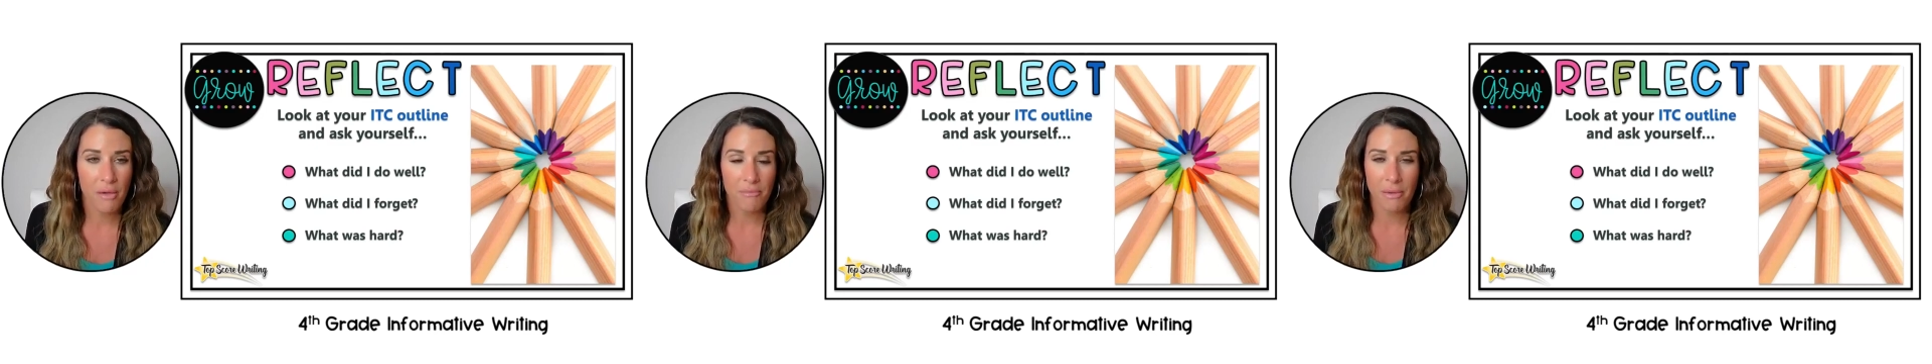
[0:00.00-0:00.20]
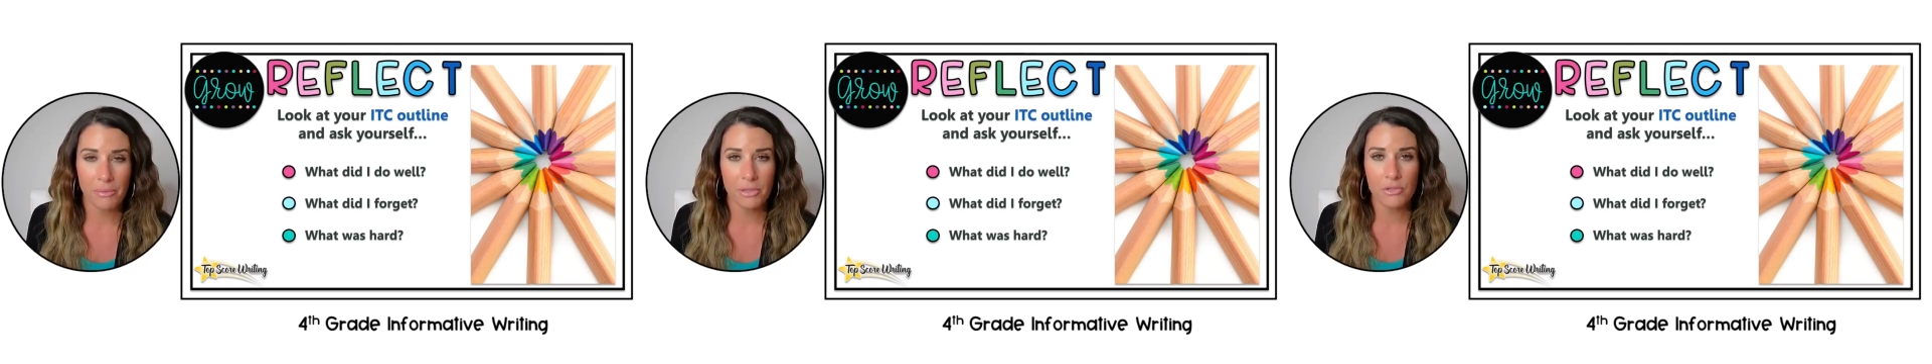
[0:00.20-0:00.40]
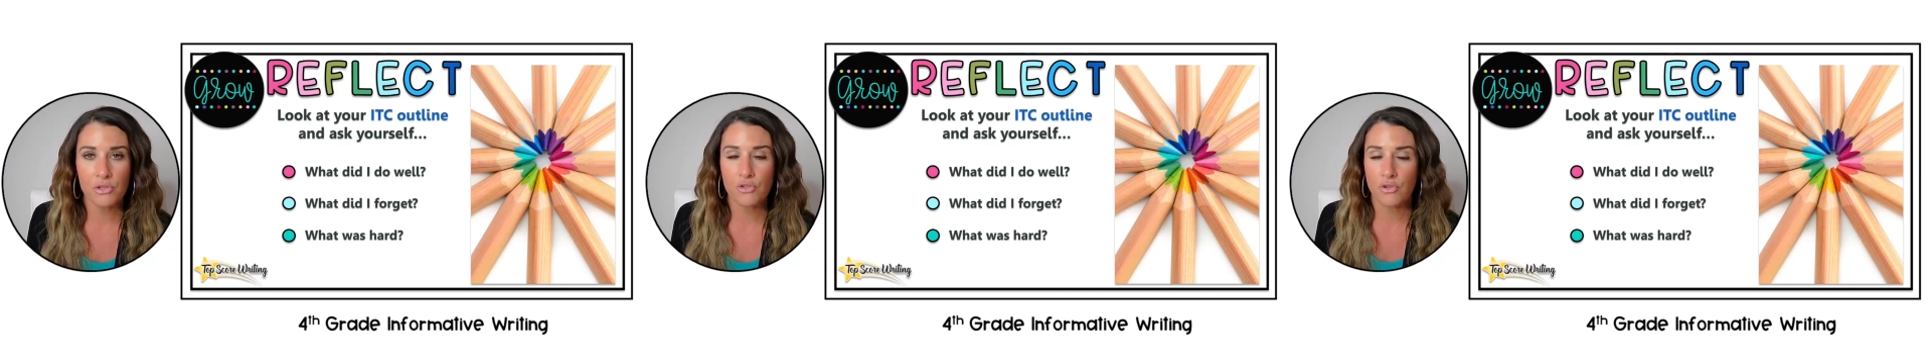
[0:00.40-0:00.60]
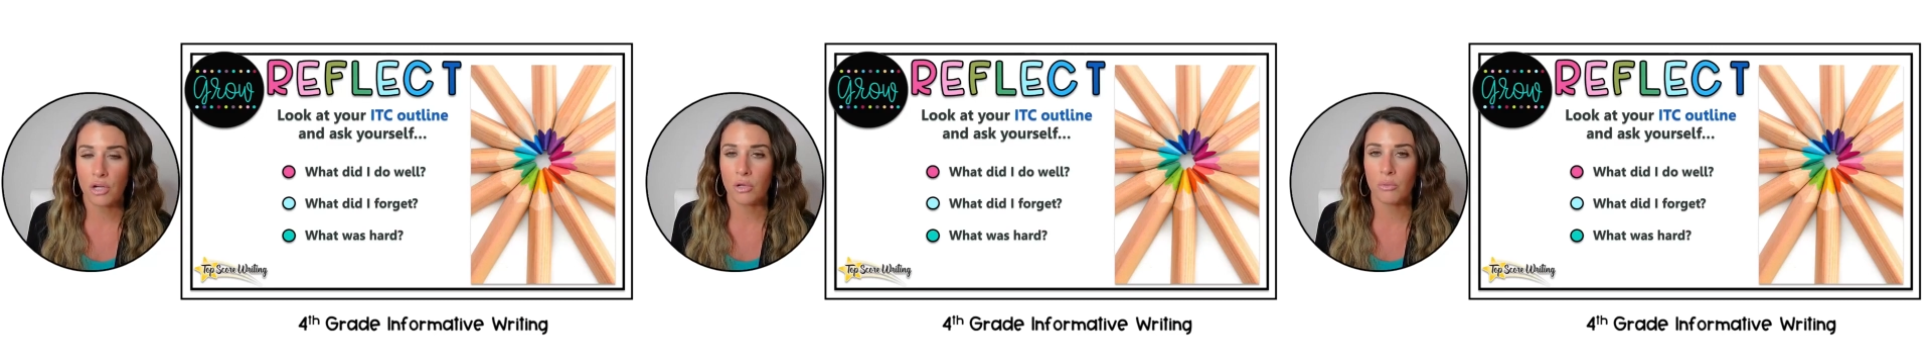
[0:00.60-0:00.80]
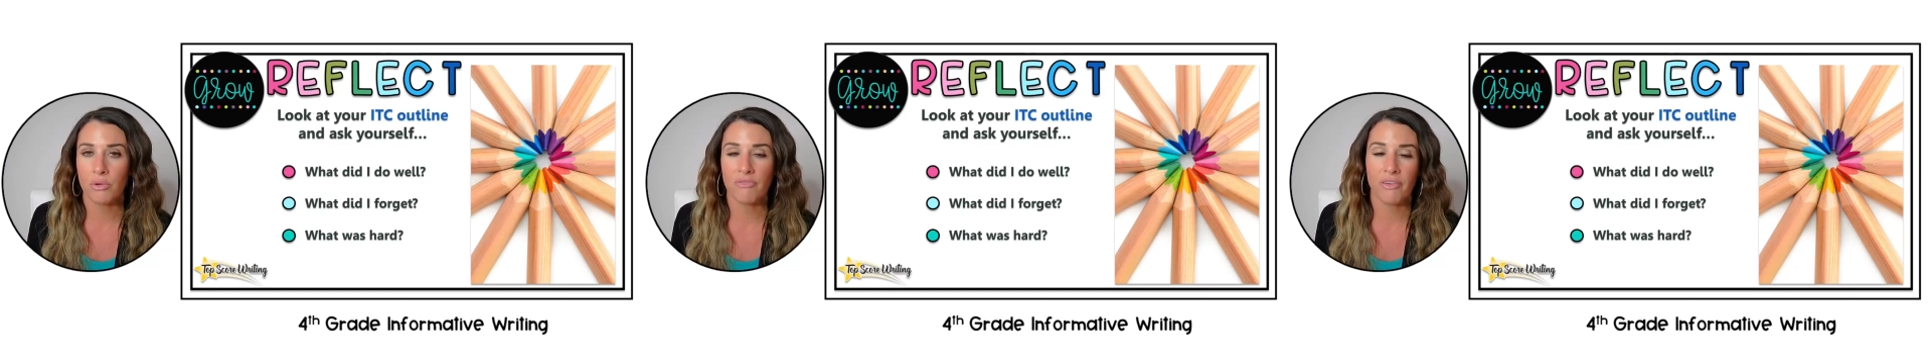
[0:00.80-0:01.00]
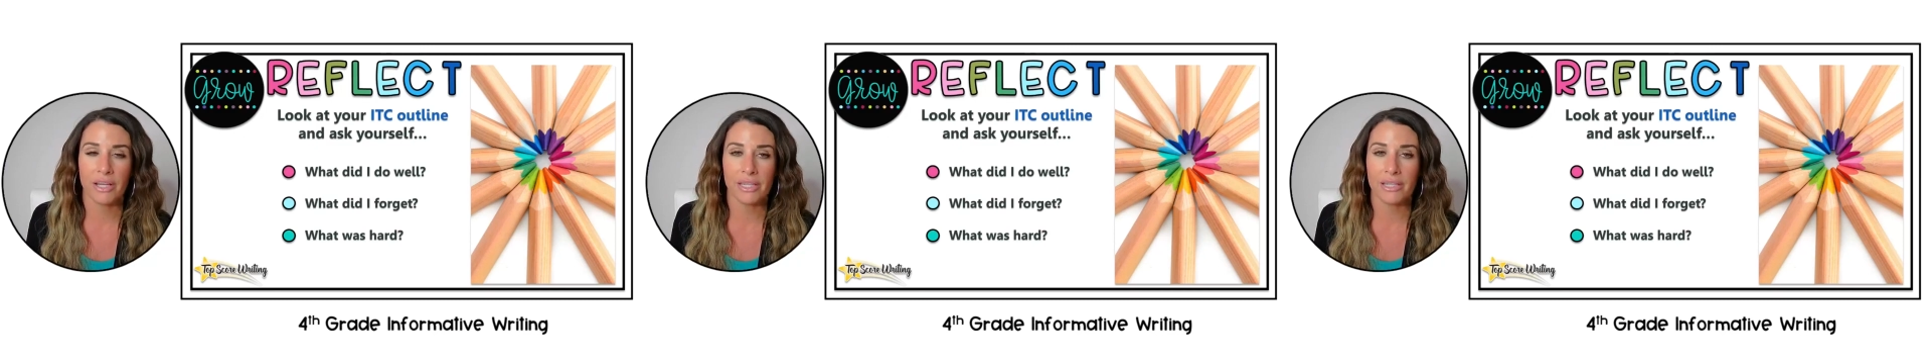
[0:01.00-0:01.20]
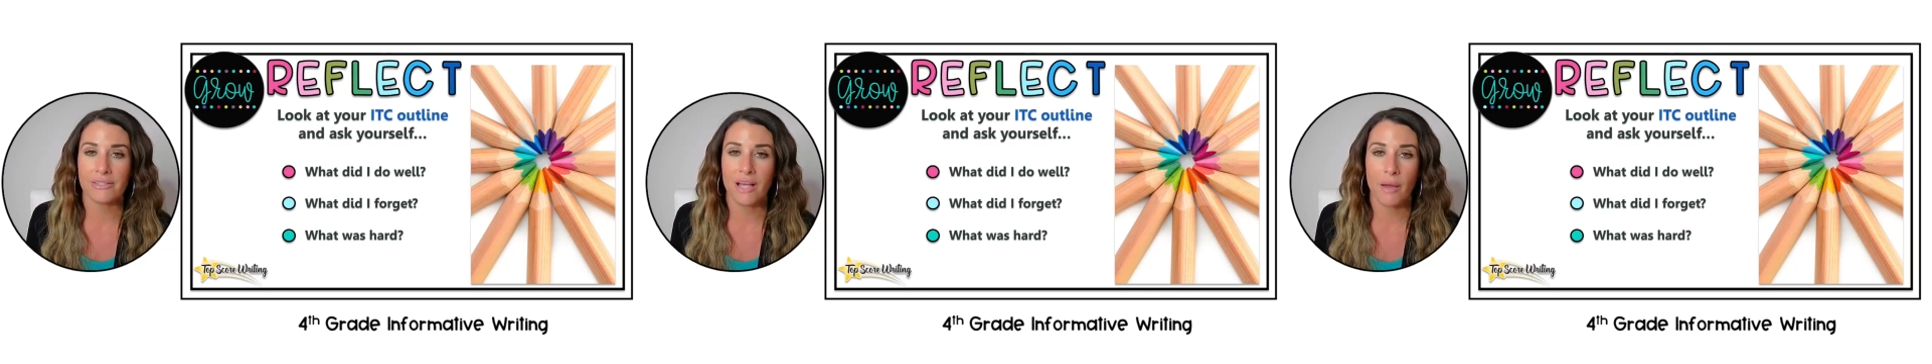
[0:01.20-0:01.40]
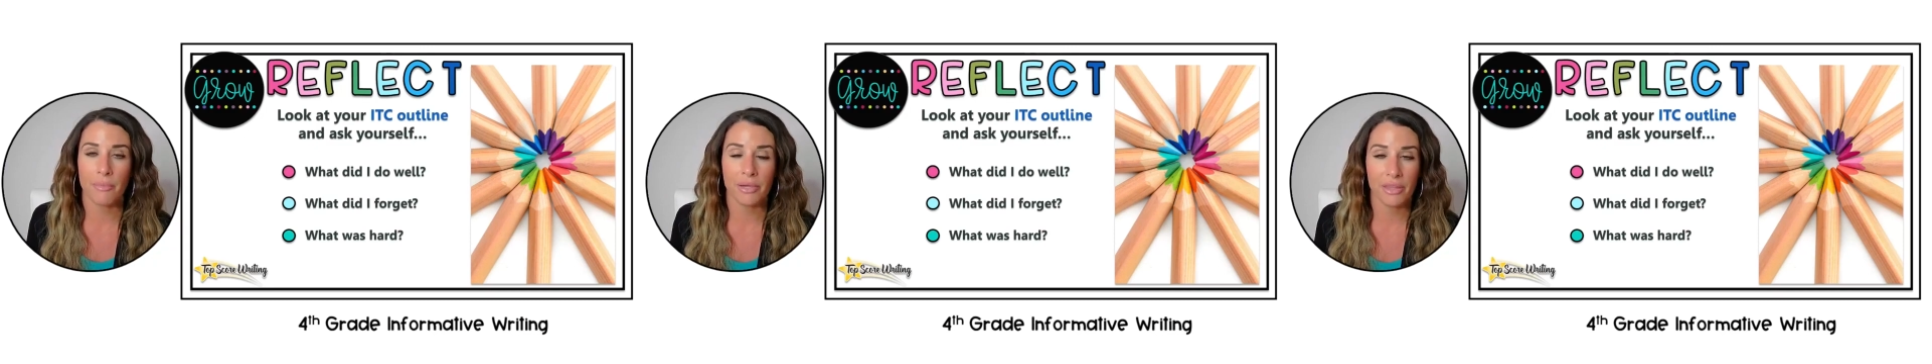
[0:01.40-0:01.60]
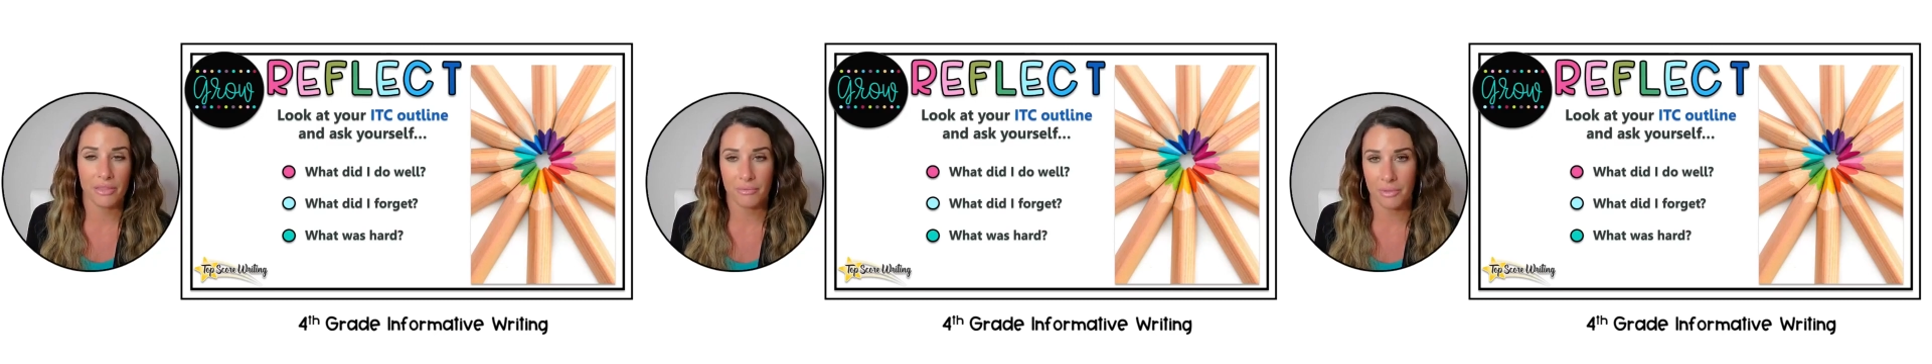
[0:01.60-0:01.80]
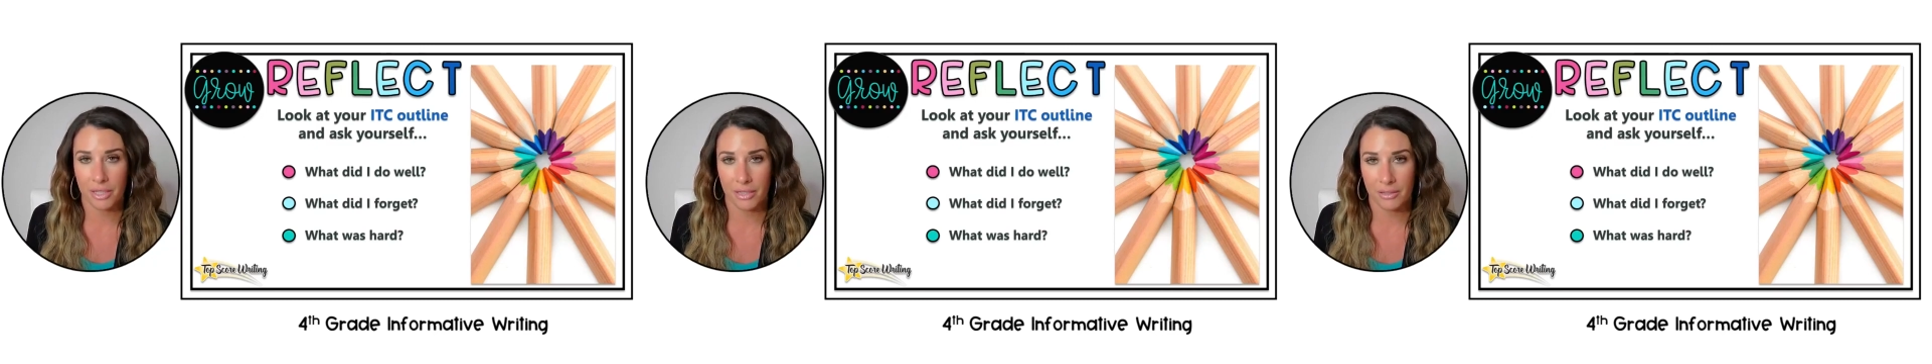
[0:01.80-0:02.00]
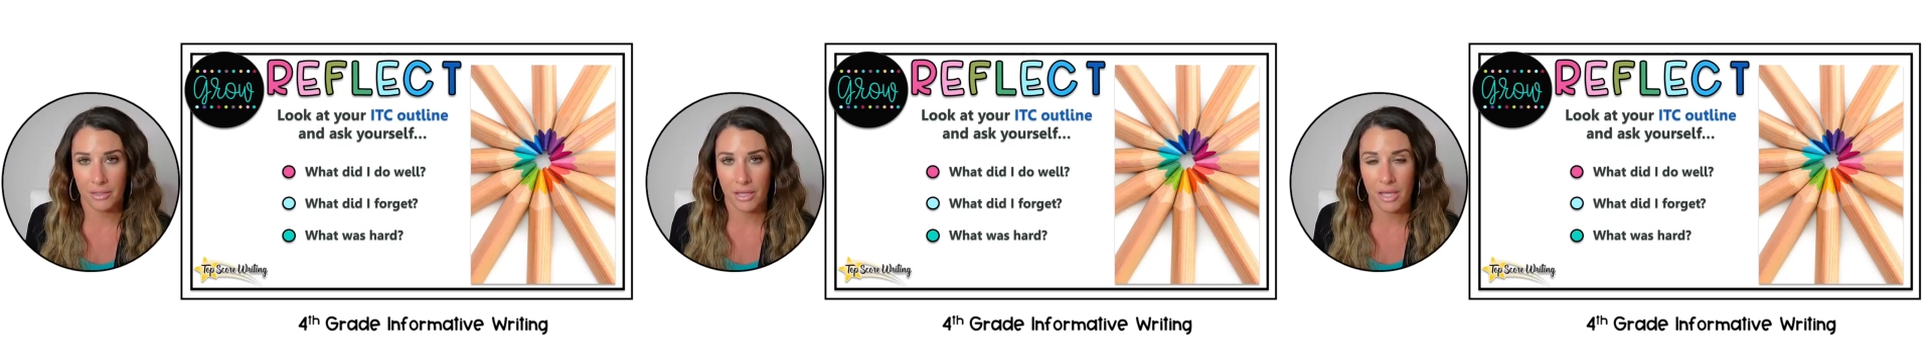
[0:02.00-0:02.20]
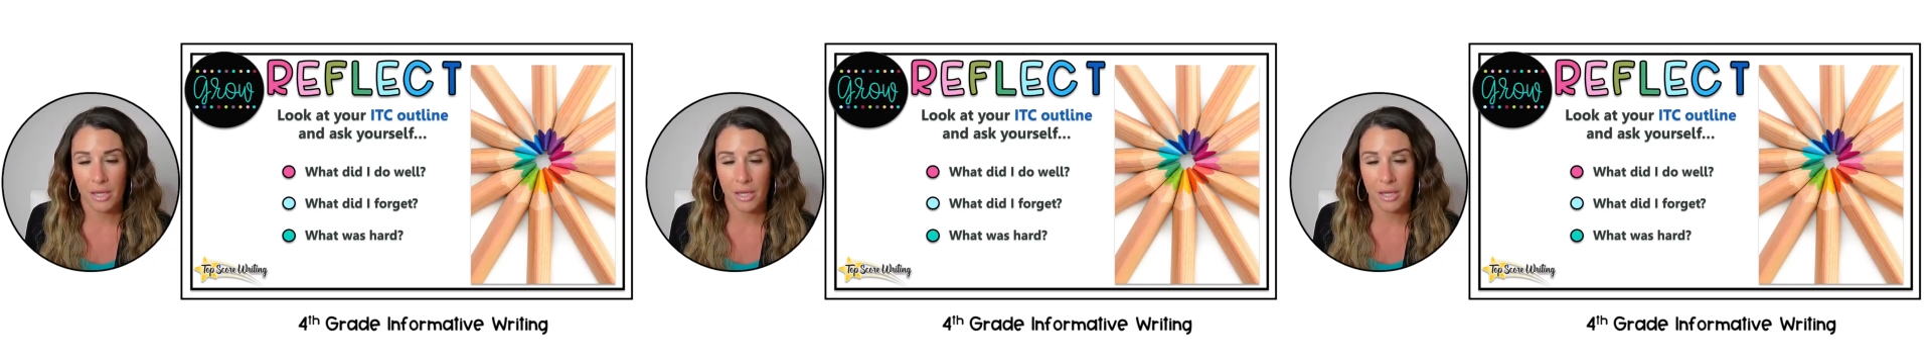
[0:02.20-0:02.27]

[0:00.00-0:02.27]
Maybe you struggle with finding topic 3.